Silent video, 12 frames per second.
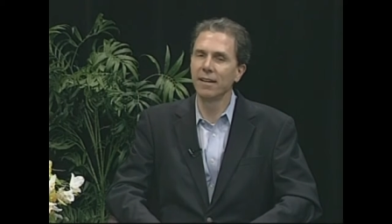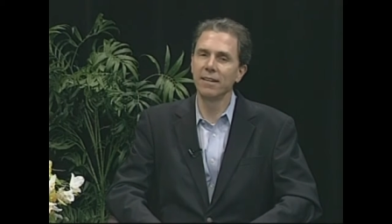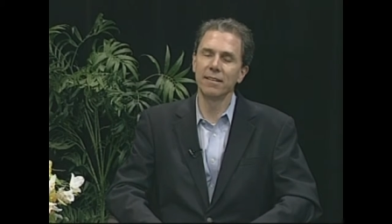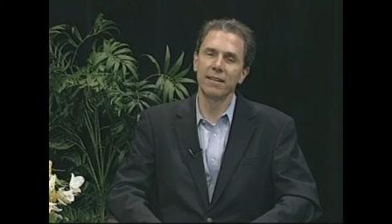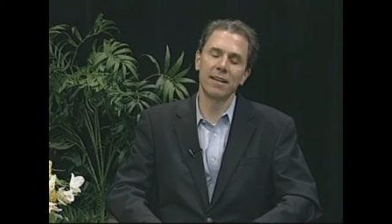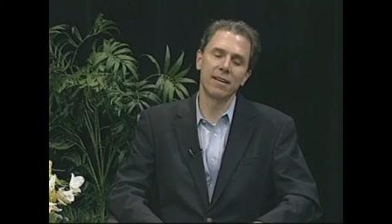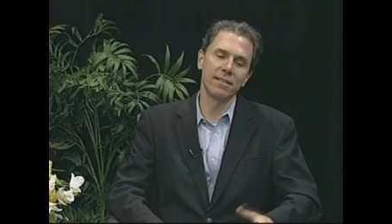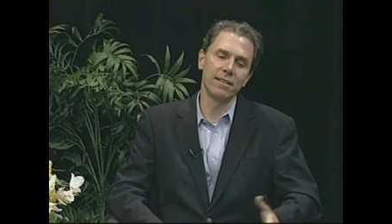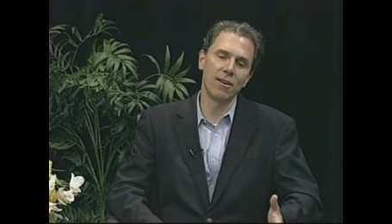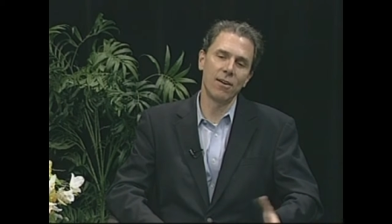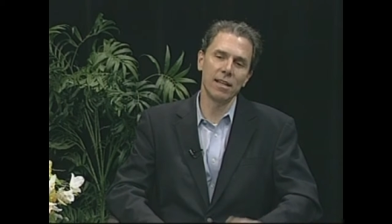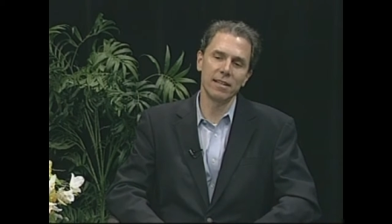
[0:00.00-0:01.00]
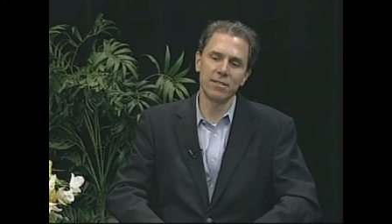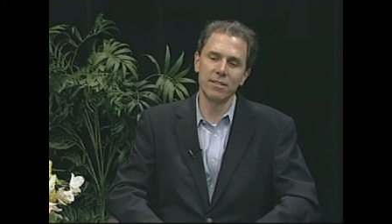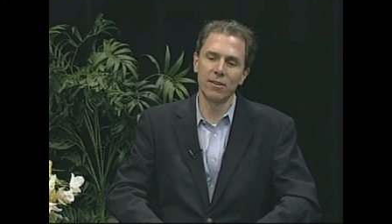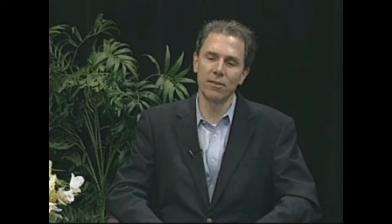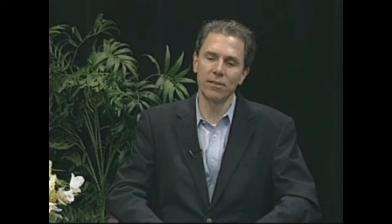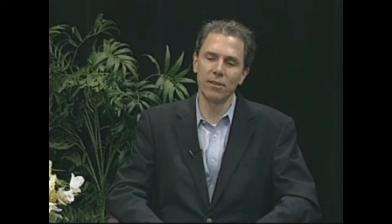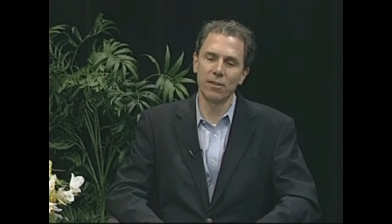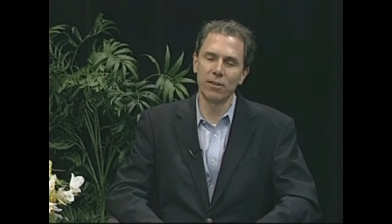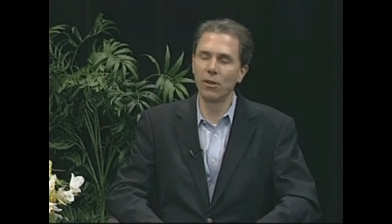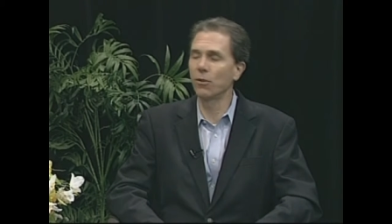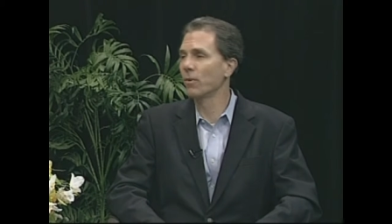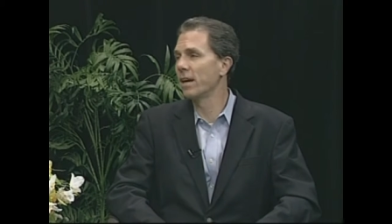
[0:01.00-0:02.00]
And, and you know, I listen on, on,
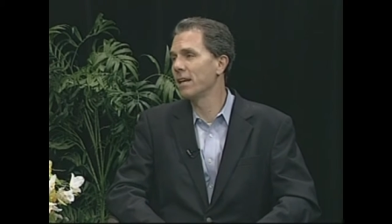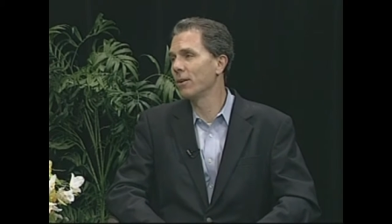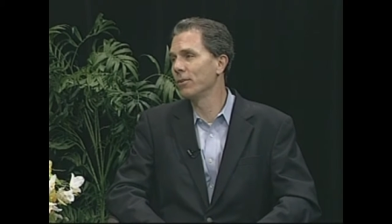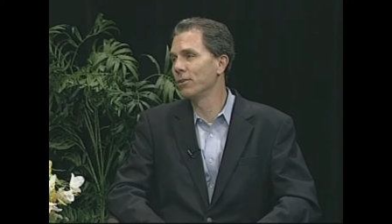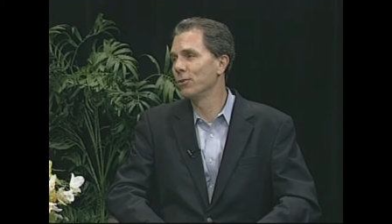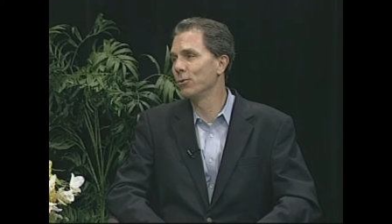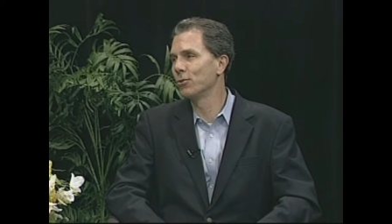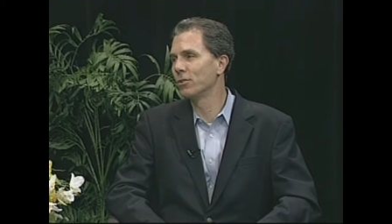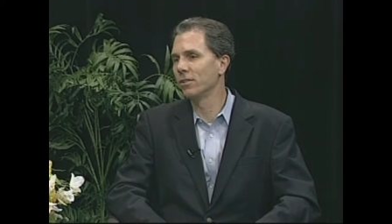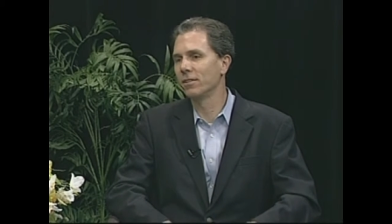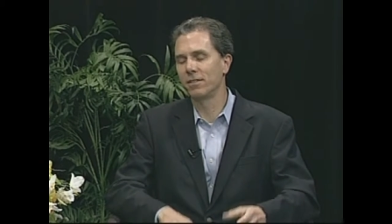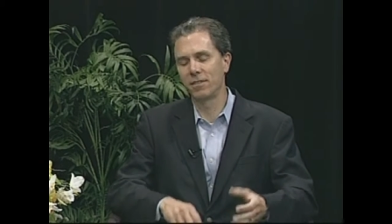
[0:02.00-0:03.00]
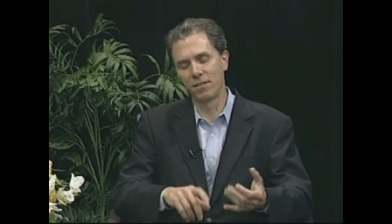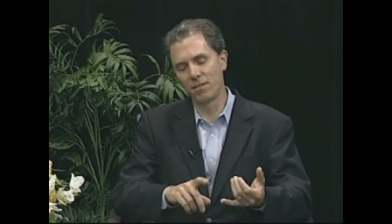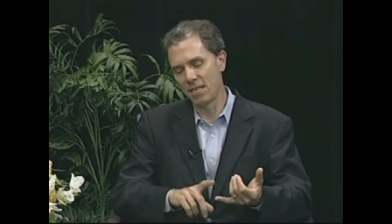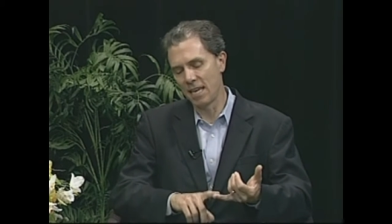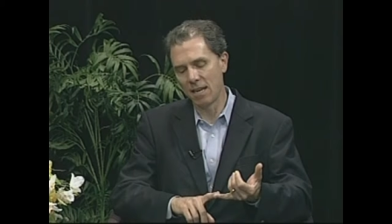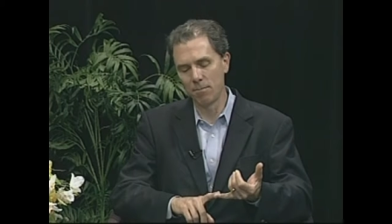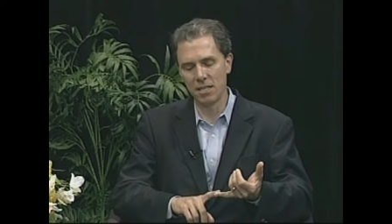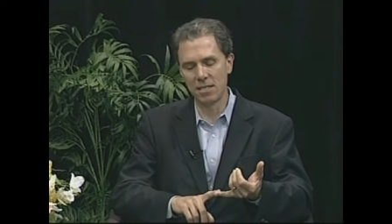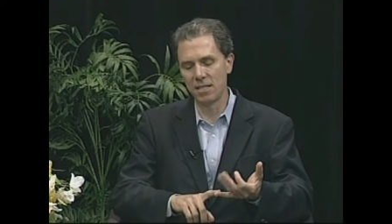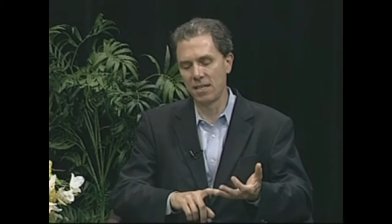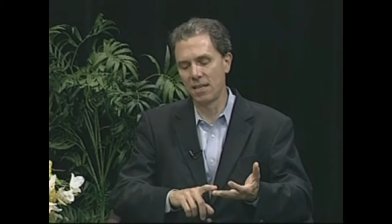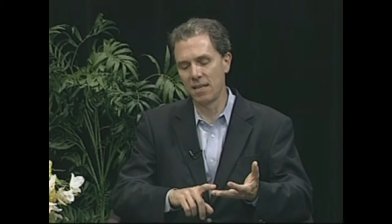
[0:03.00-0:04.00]
on the radio and the news to, to
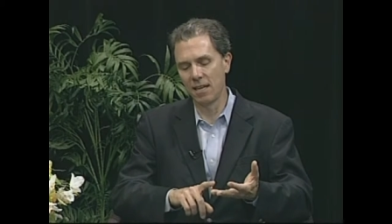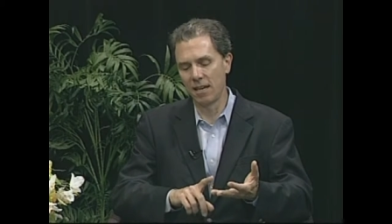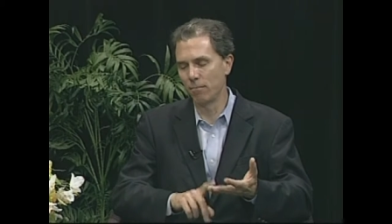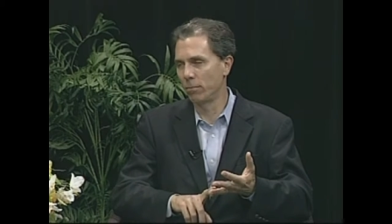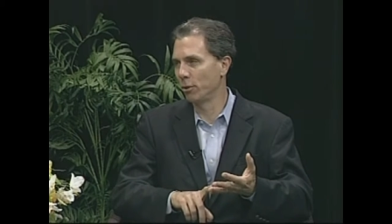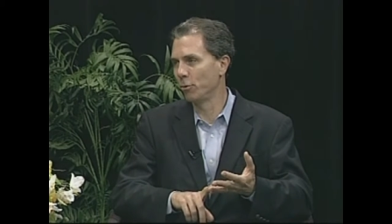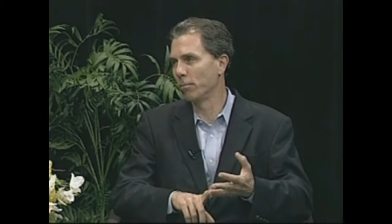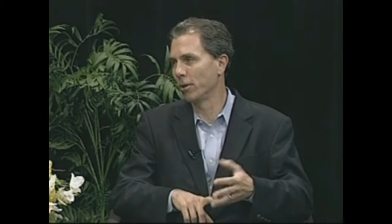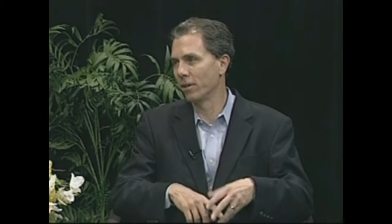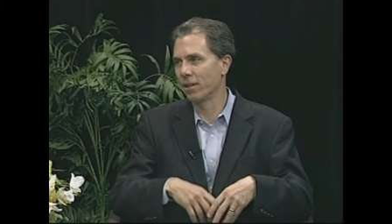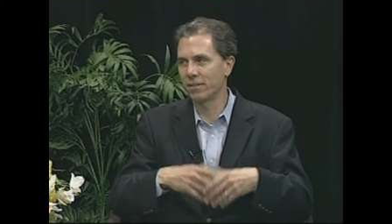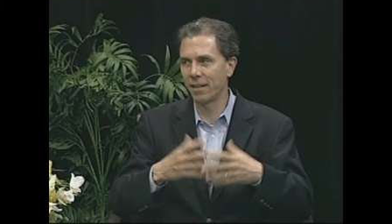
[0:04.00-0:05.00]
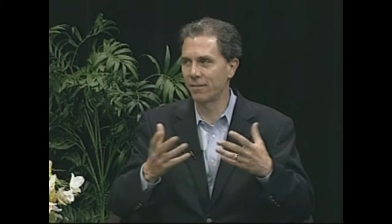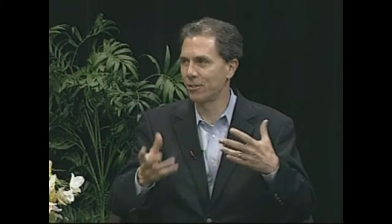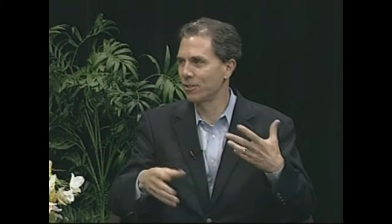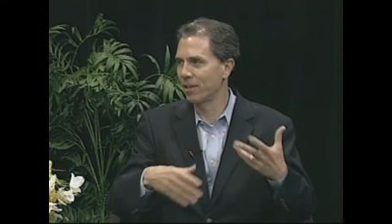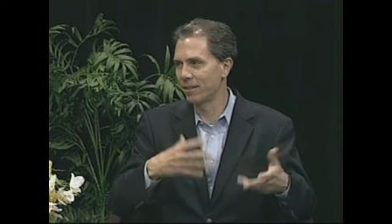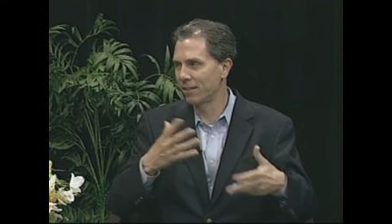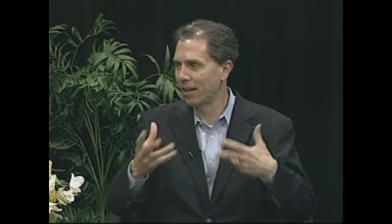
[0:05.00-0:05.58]
CNBC and Bloomberg because I just I,